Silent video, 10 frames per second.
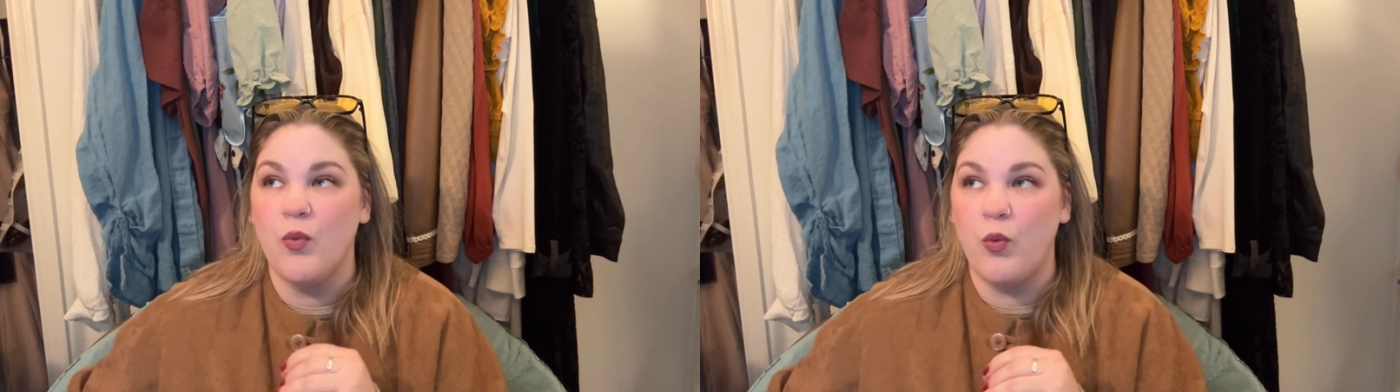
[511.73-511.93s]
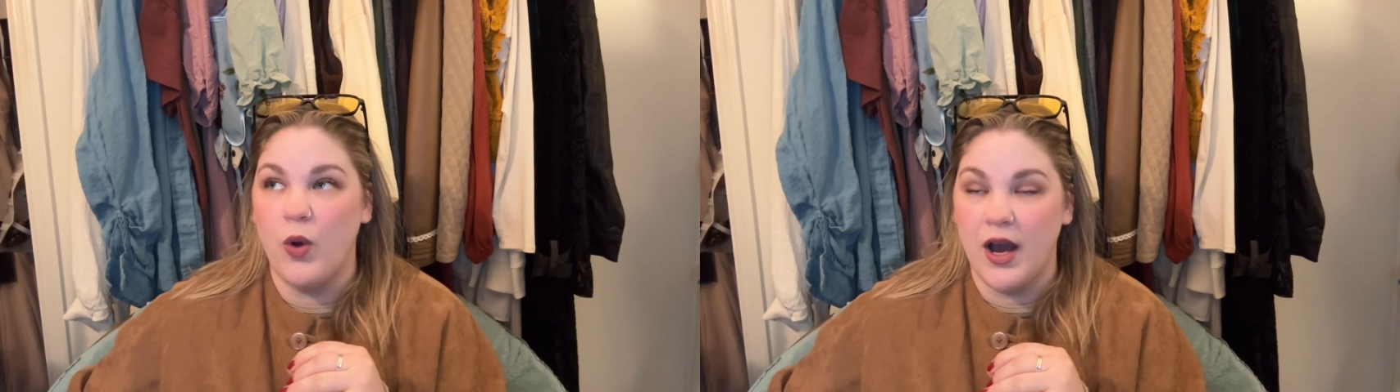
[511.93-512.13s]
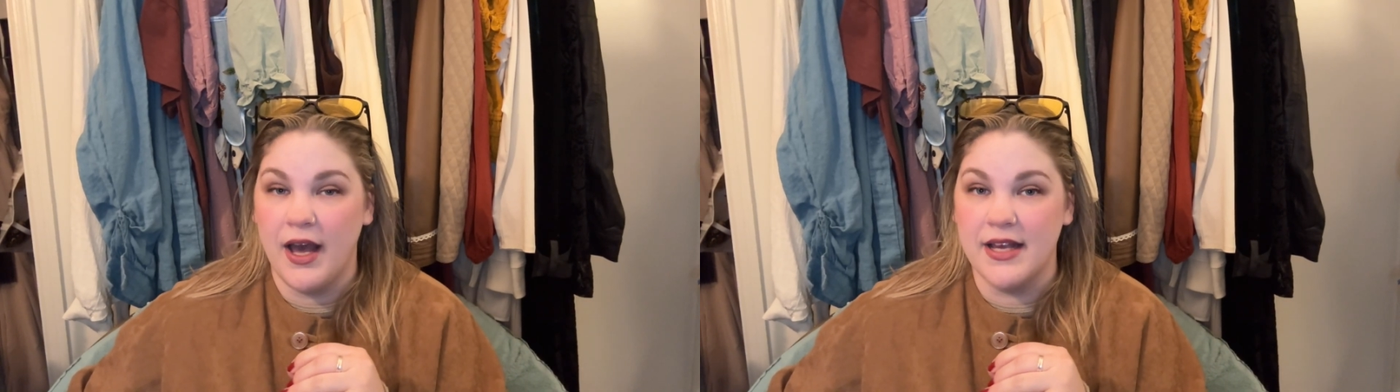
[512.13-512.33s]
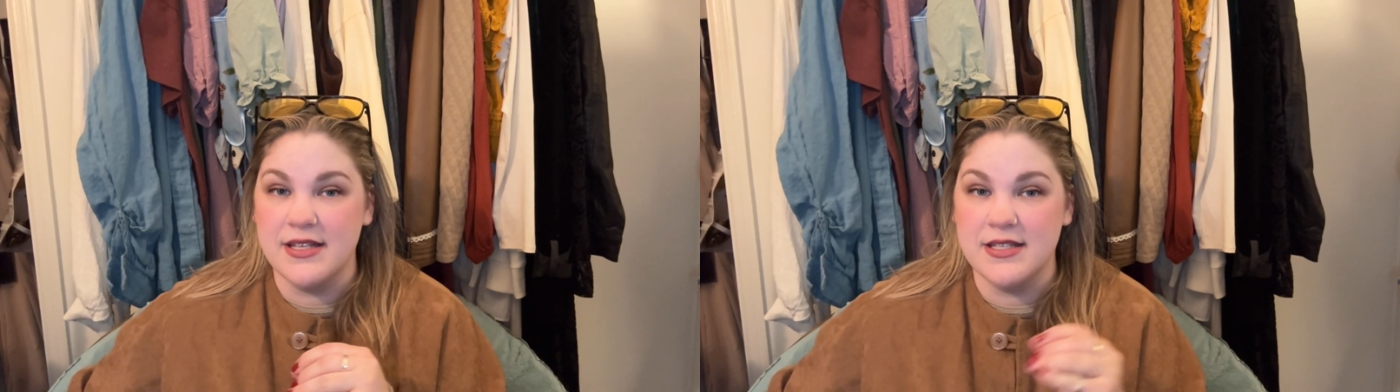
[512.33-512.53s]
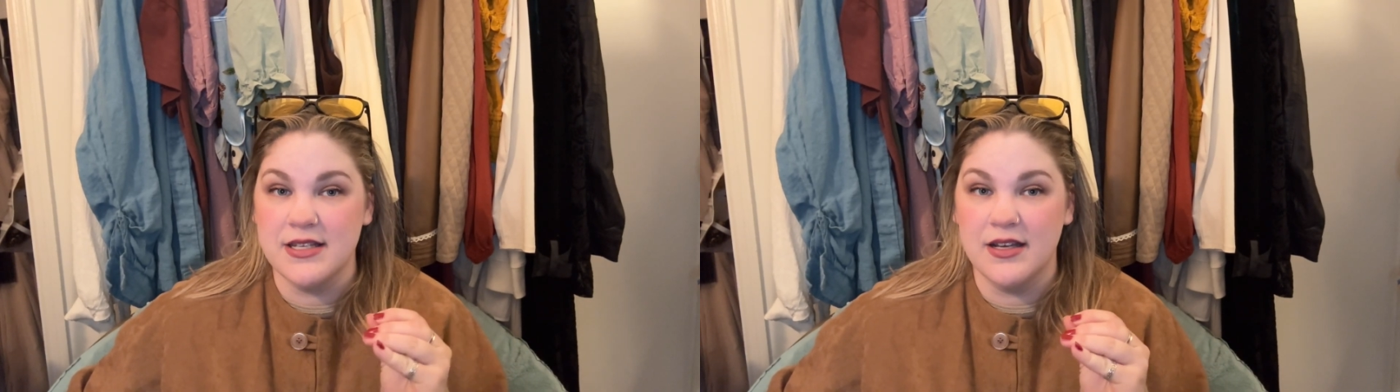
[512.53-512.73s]

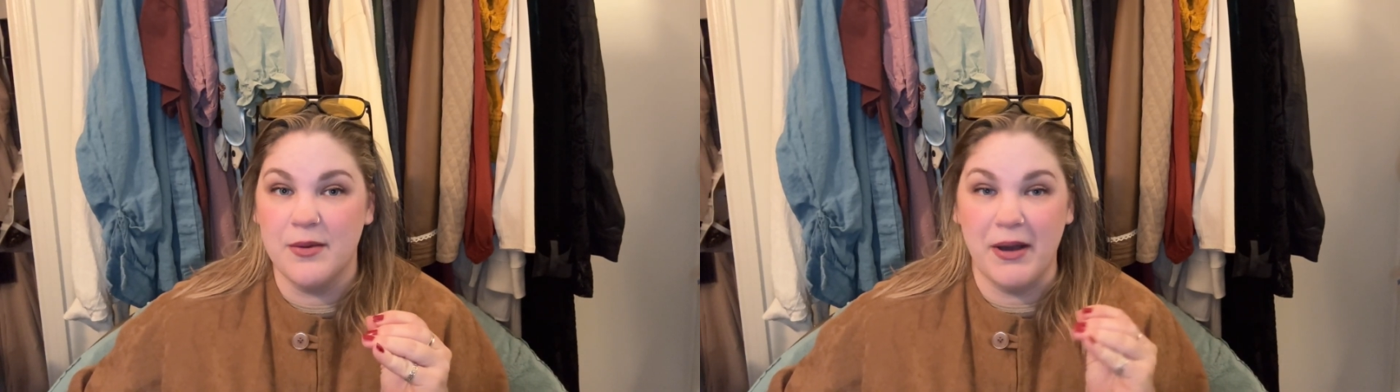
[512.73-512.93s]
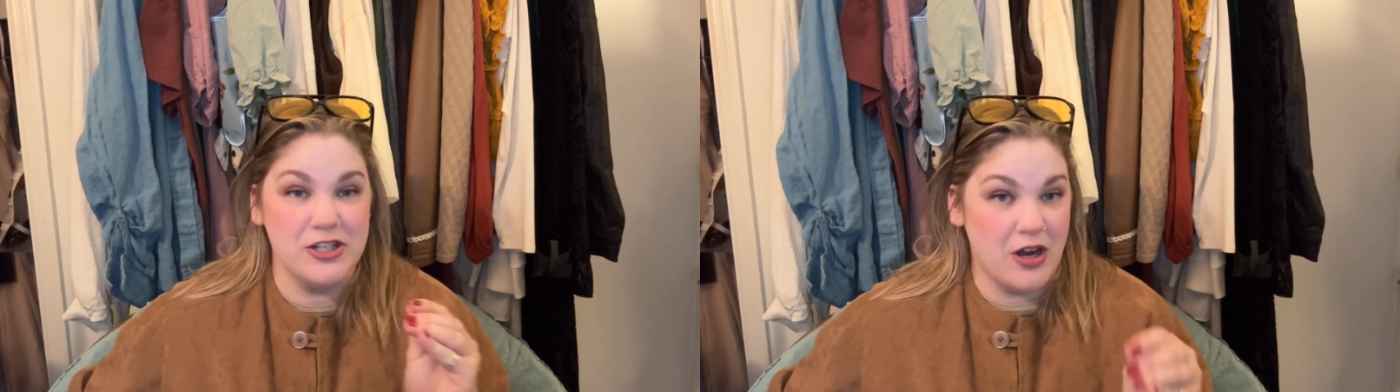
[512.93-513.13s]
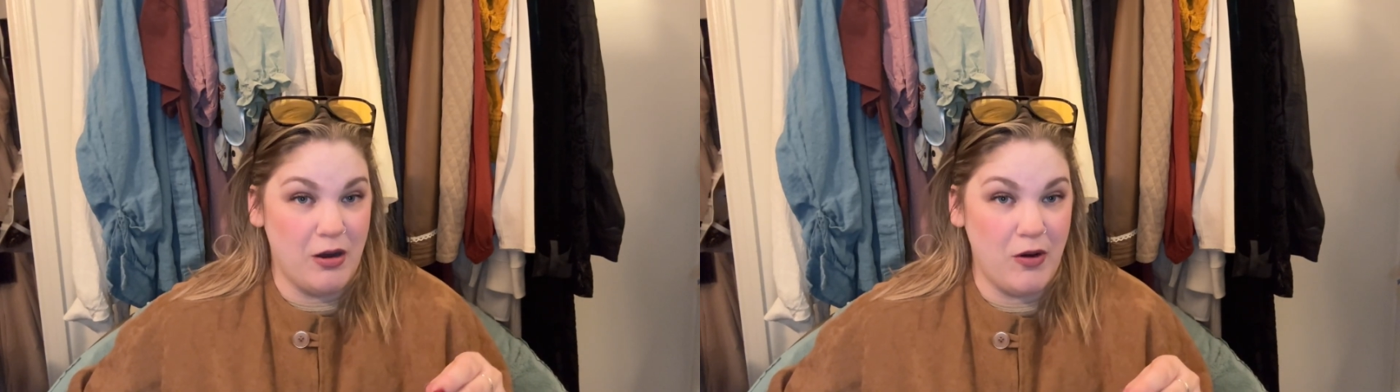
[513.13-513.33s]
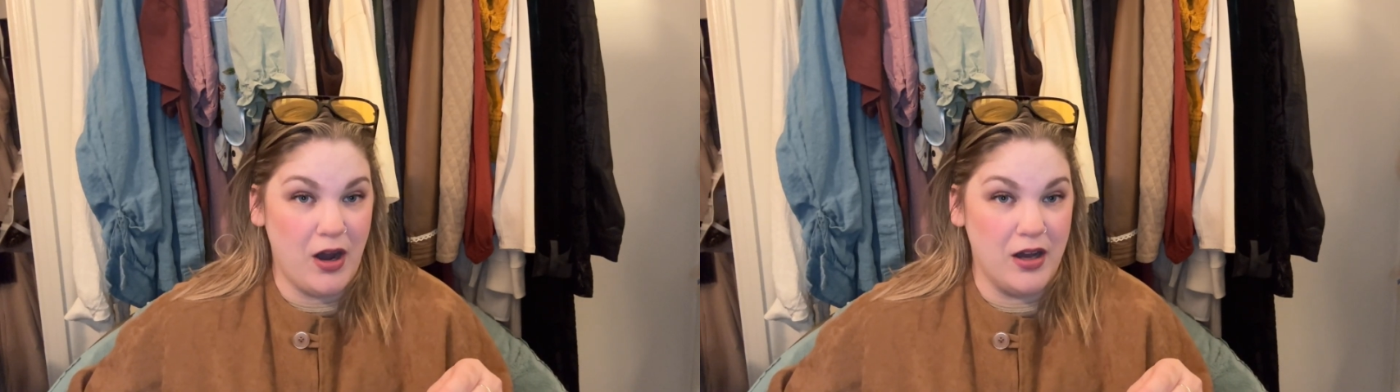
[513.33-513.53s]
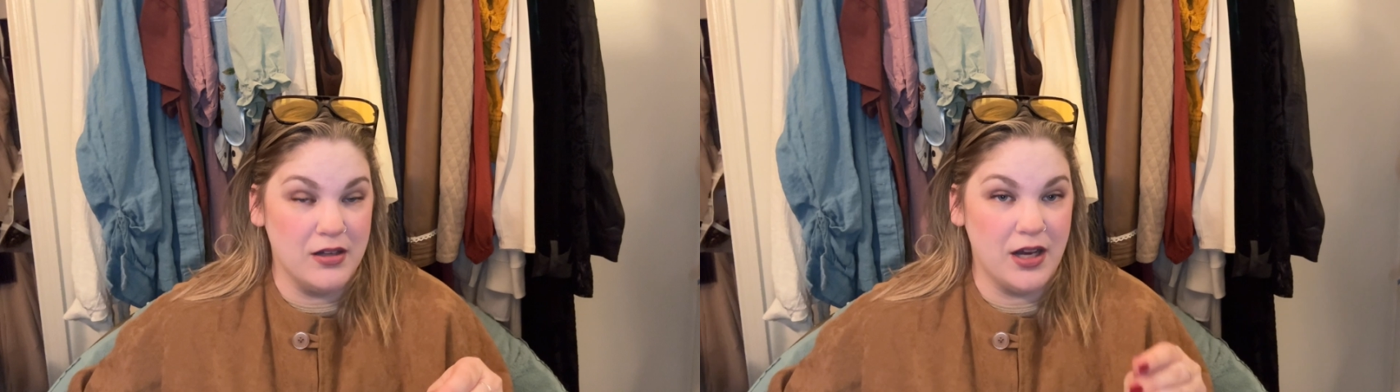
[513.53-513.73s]
was my
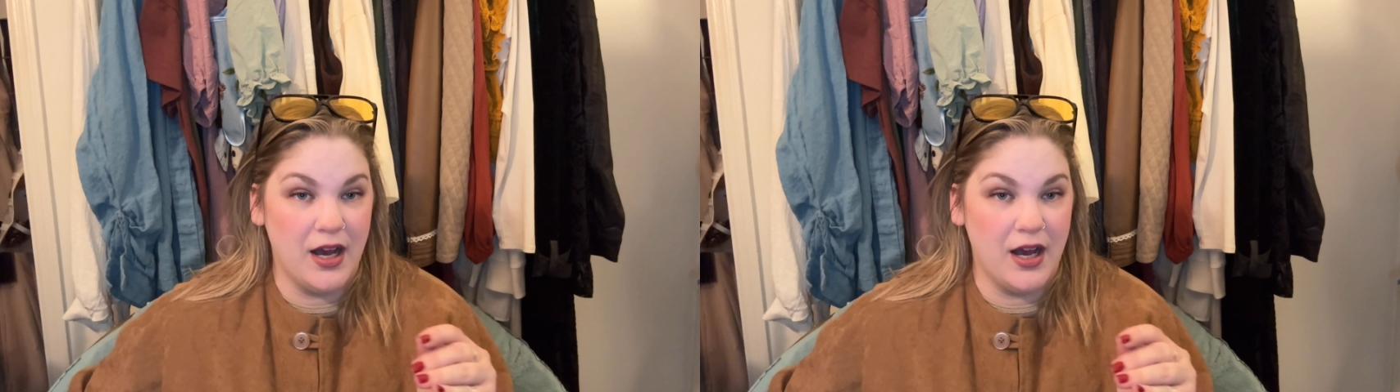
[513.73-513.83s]
Jawa.